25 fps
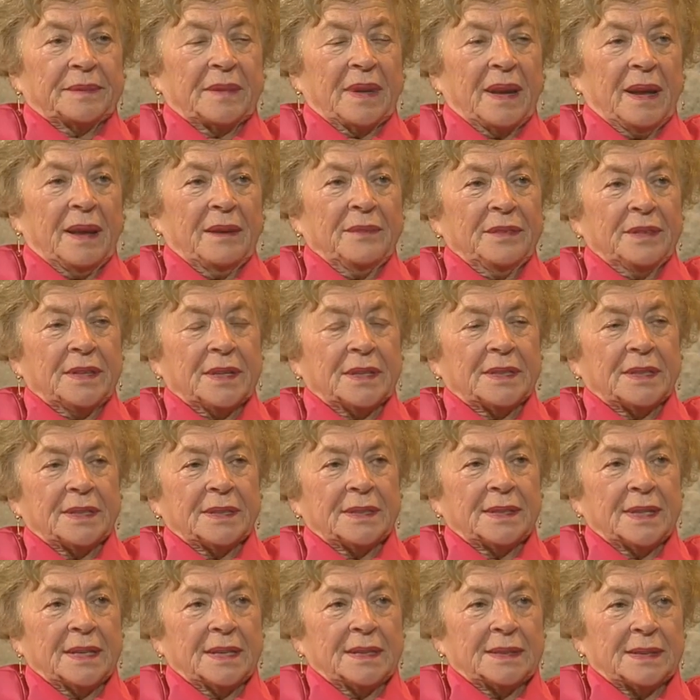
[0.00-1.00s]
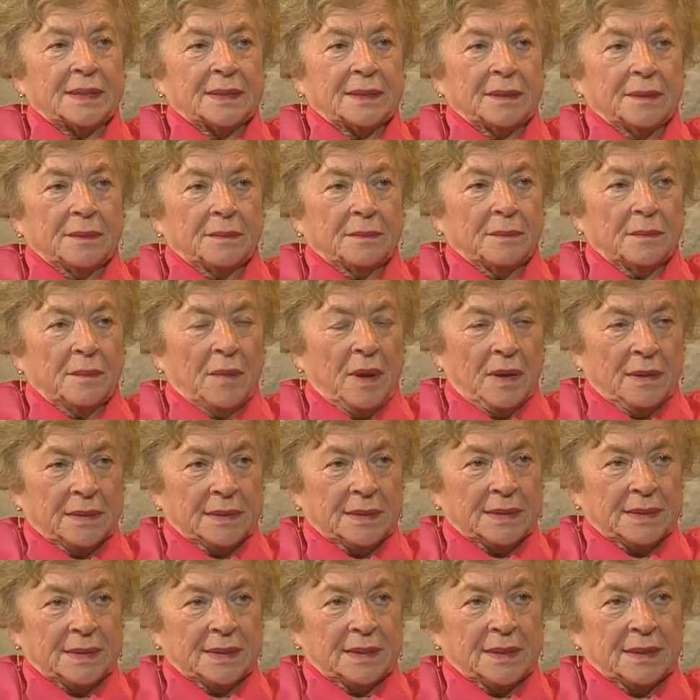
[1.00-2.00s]
after the six
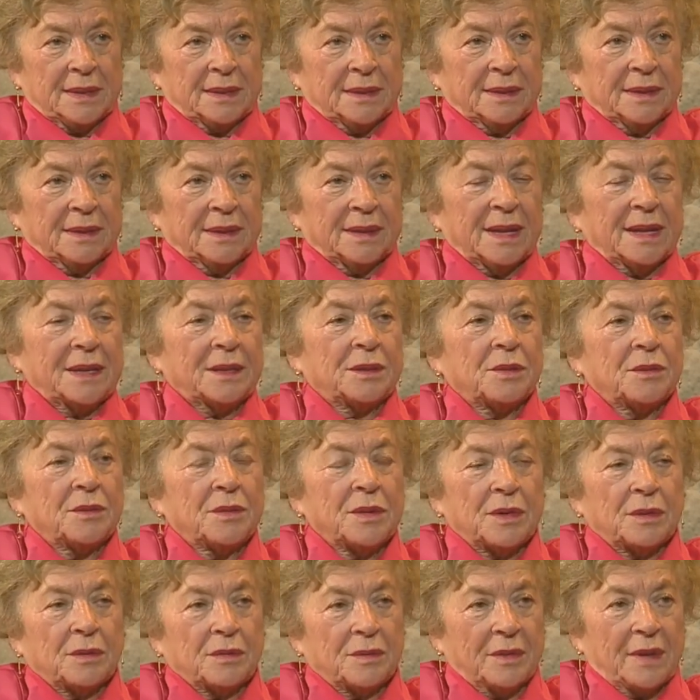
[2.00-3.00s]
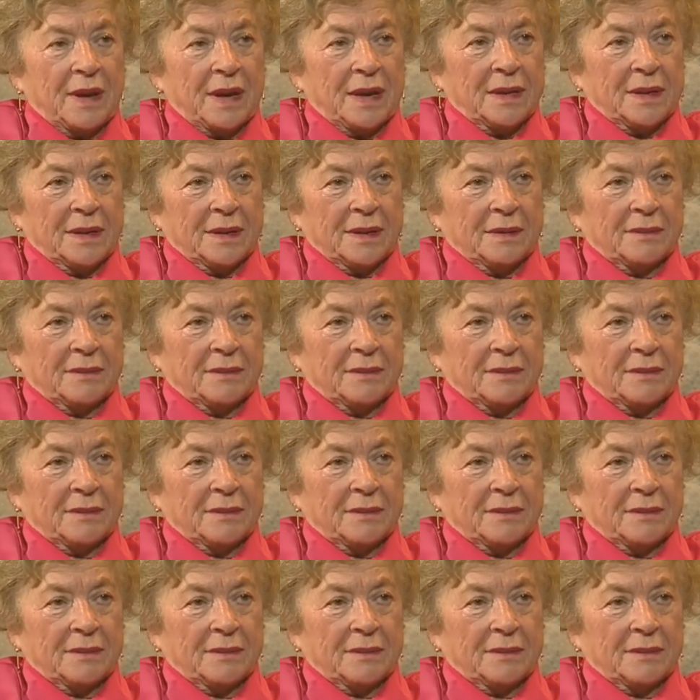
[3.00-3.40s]
months, they took her away.